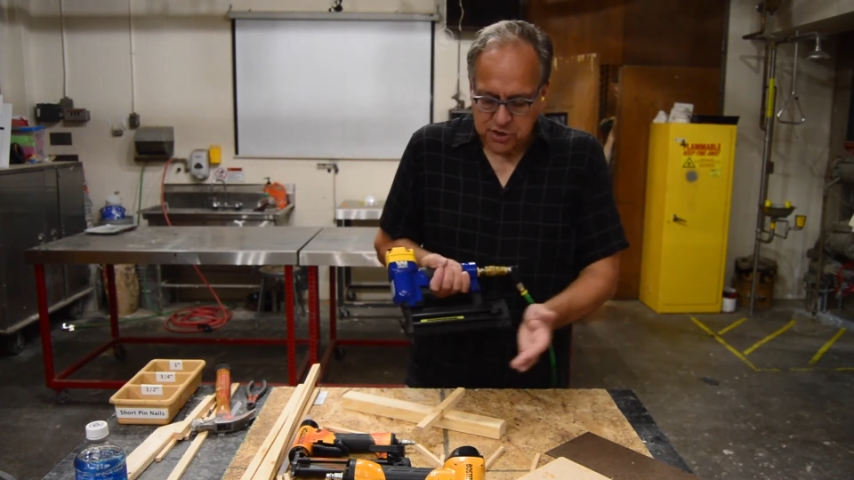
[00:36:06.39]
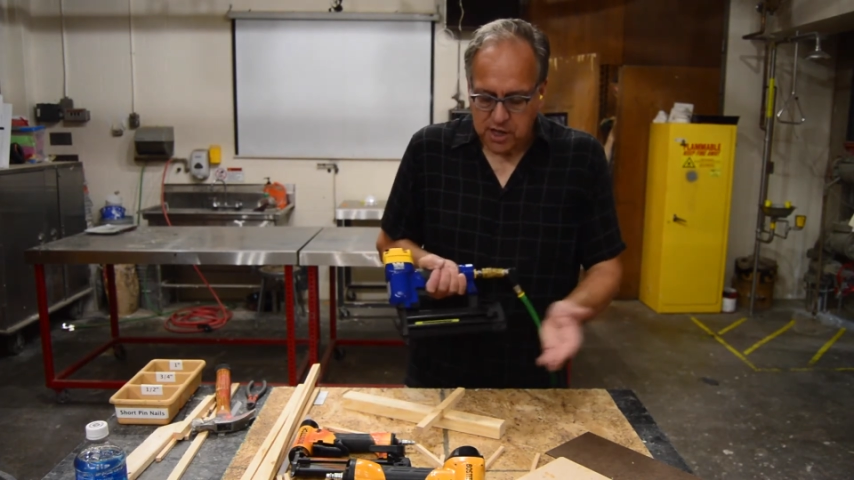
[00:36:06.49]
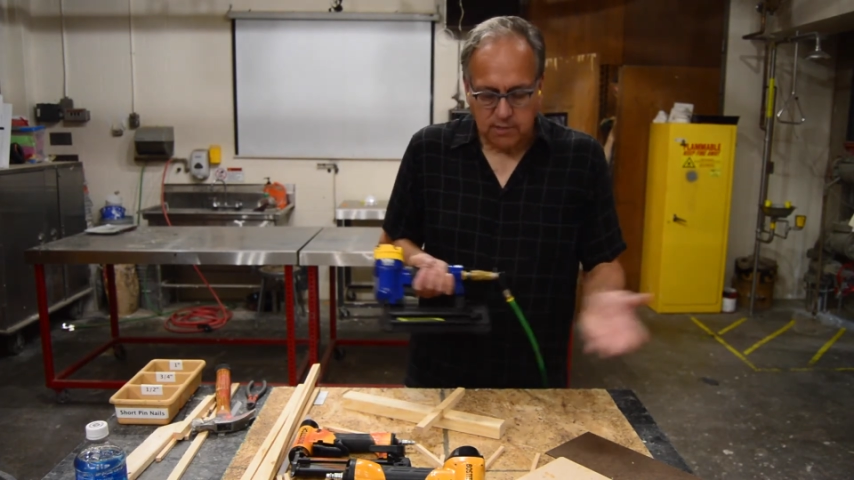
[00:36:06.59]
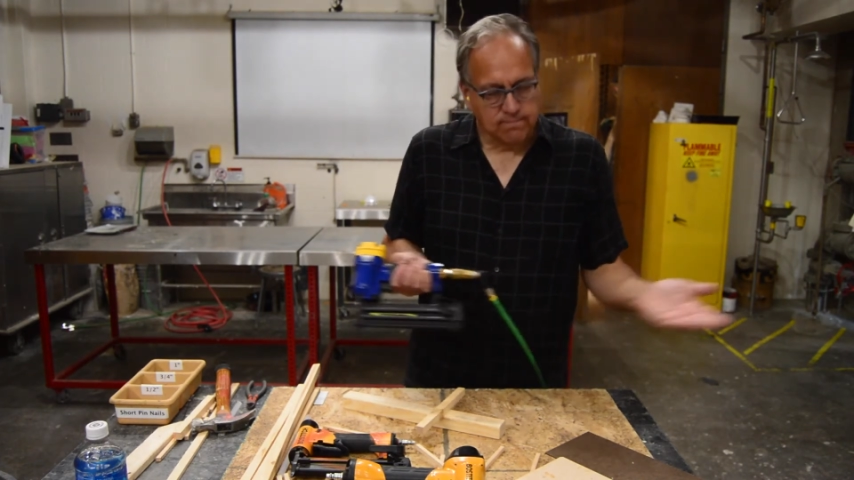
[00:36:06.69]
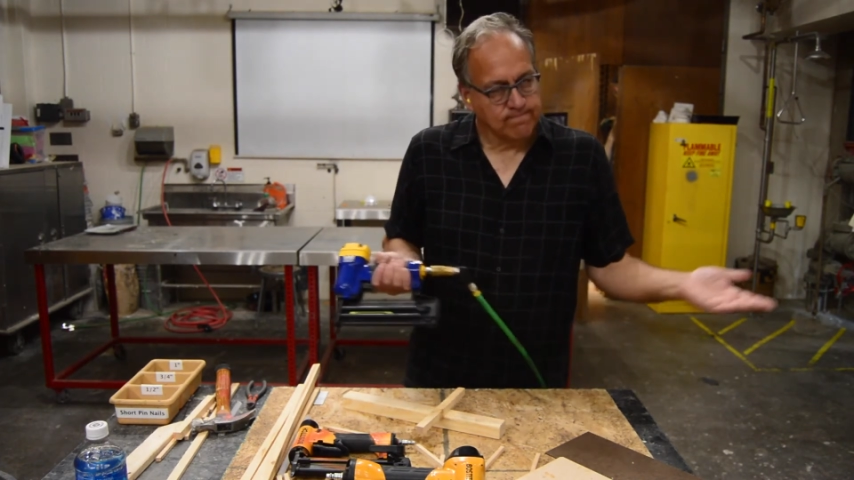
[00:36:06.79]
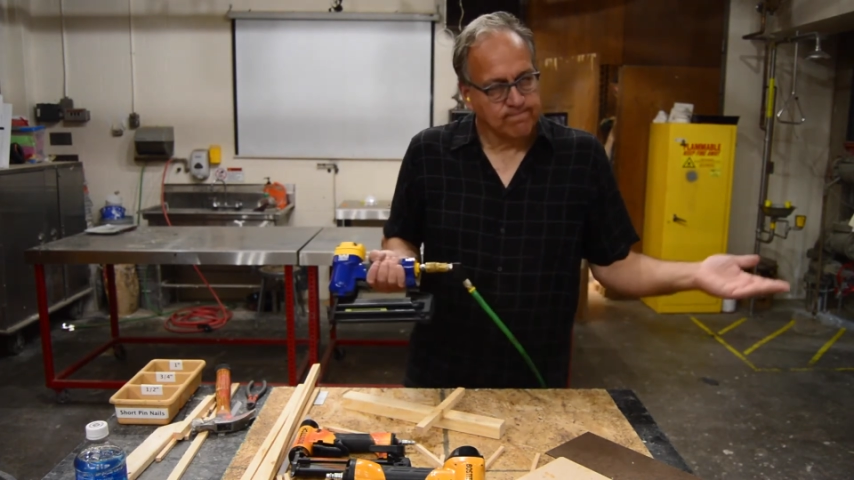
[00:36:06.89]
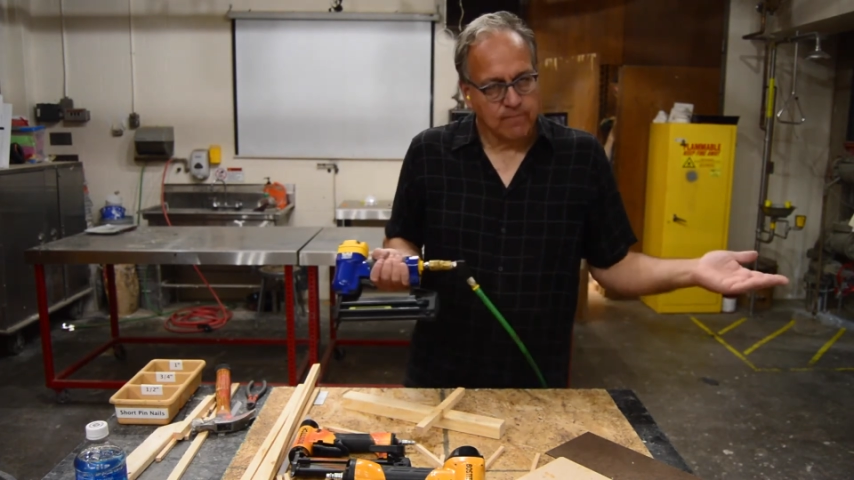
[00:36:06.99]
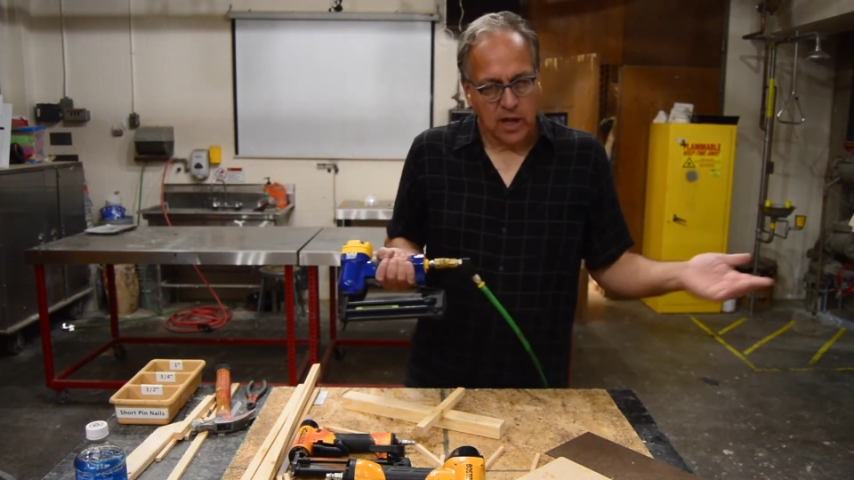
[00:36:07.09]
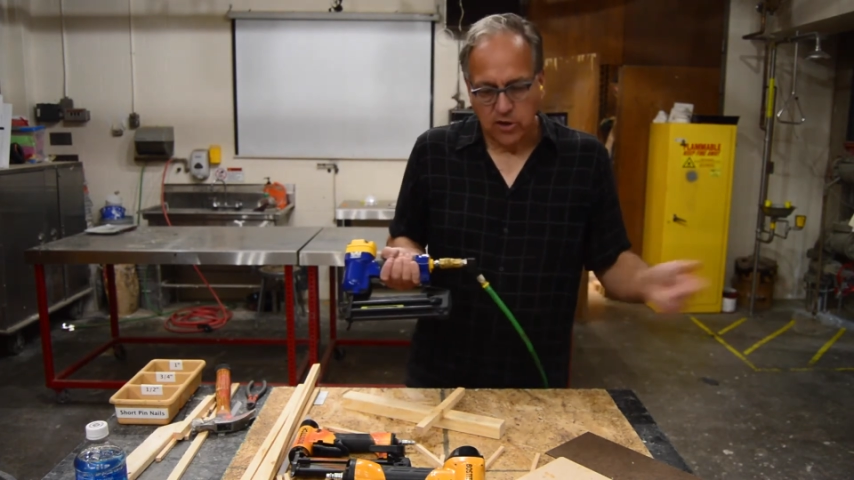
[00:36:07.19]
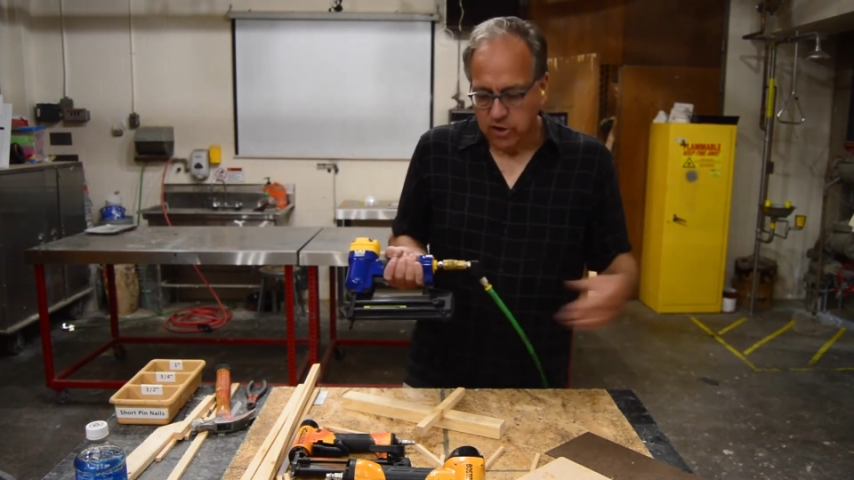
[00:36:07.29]
shut,
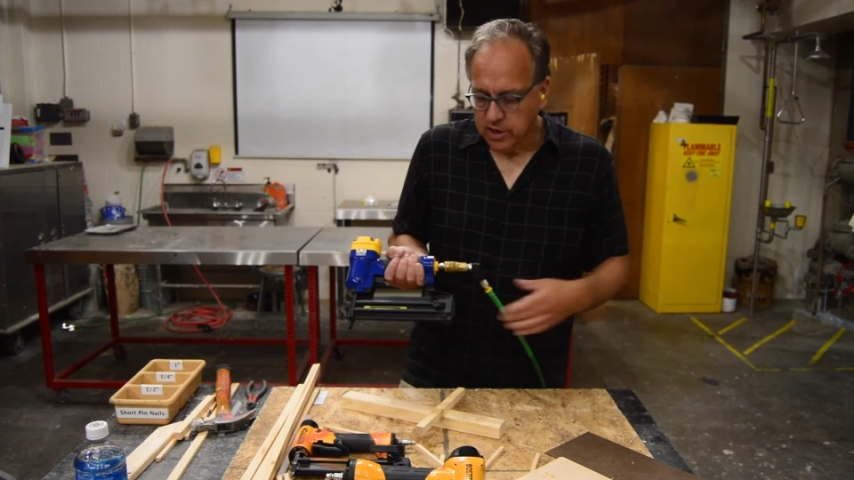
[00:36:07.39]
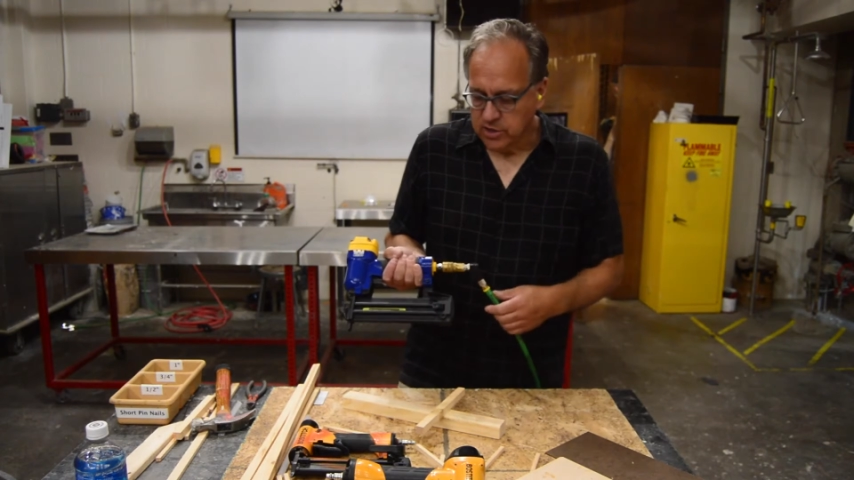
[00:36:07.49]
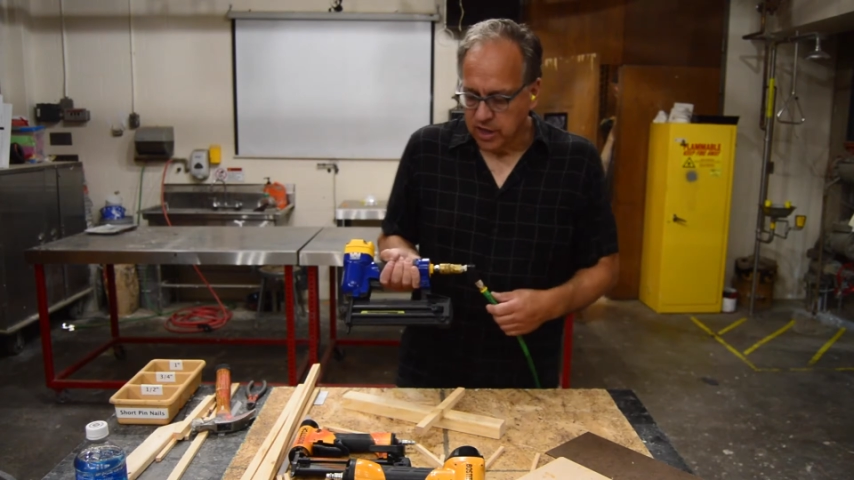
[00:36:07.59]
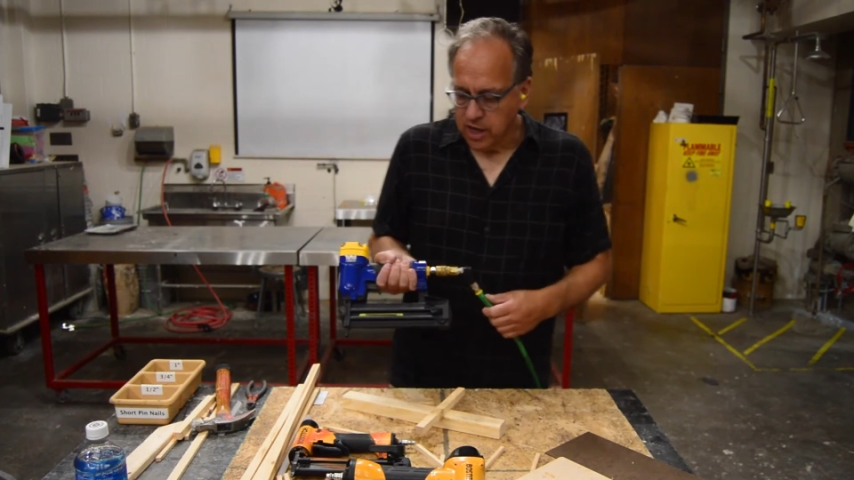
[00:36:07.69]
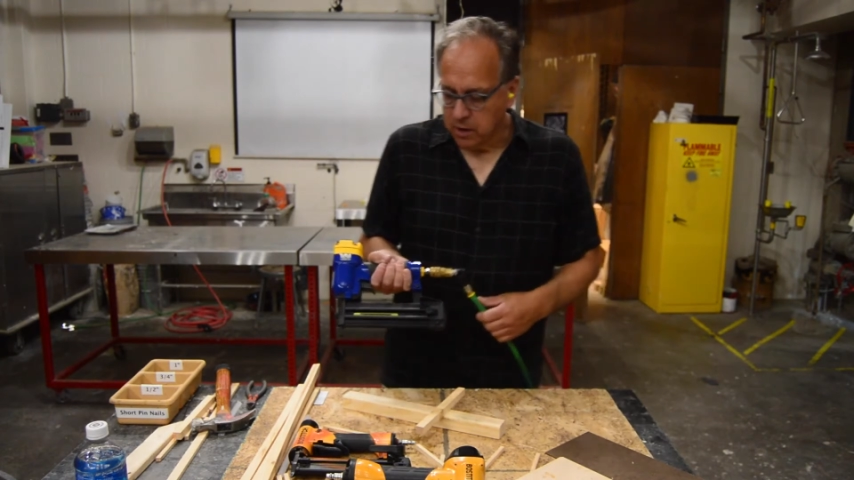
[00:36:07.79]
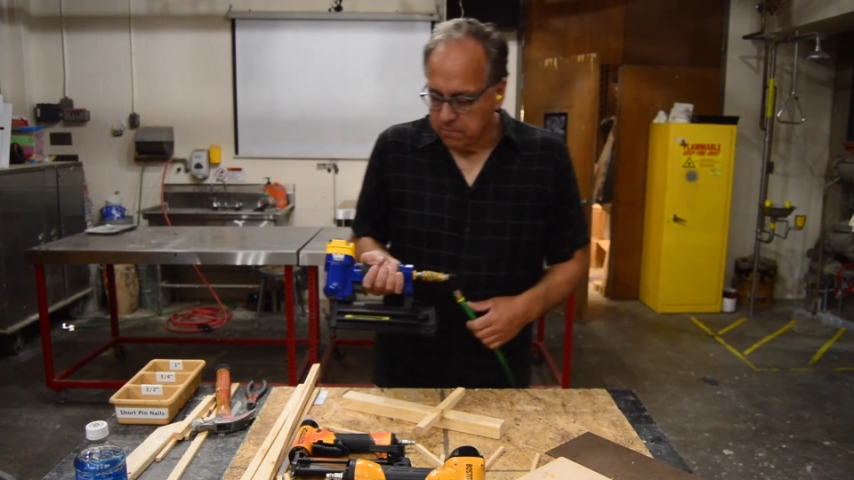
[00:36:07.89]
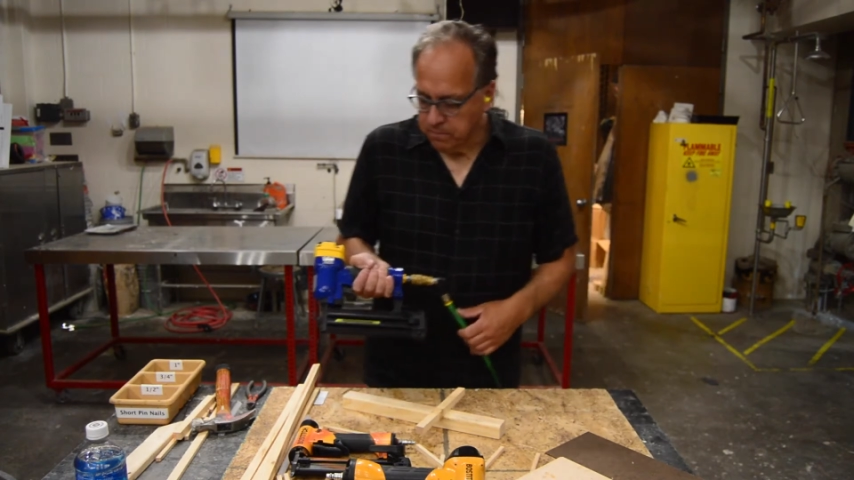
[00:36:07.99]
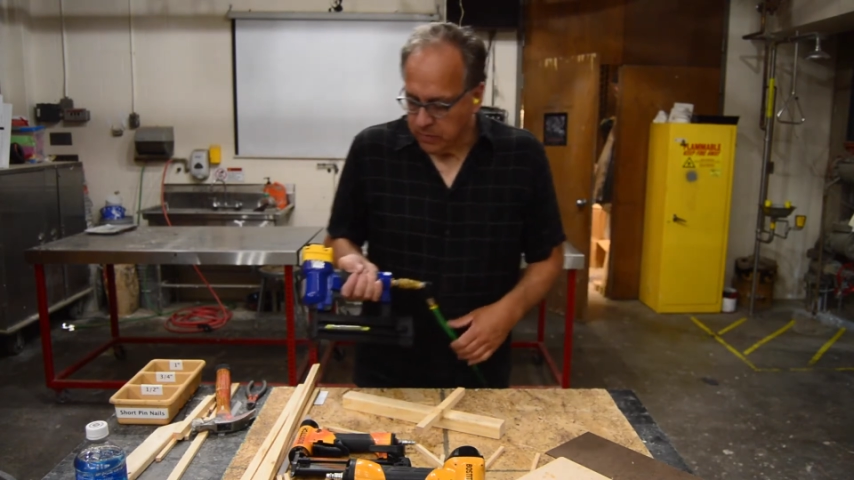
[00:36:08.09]
and you're good to go.